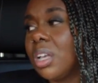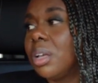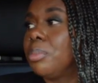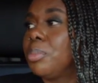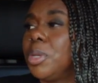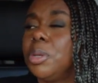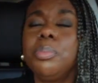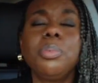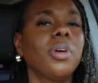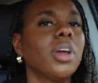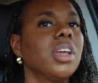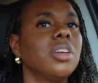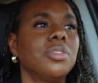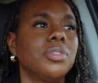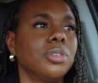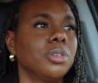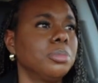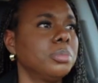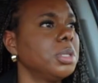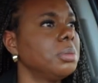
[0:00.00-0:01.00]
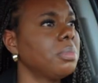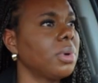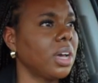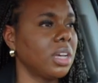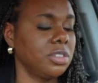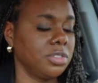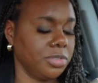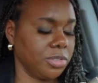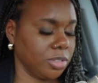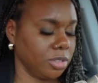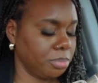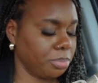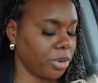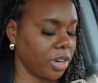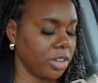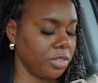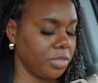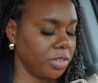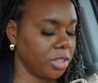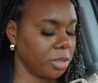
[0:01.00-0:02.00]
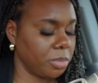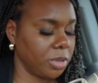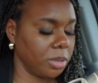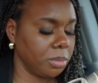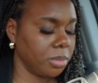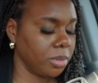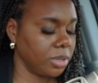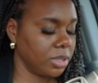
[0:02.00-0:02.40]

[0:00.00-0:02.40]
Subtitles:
be prayerful, be mindful. Pray for the people,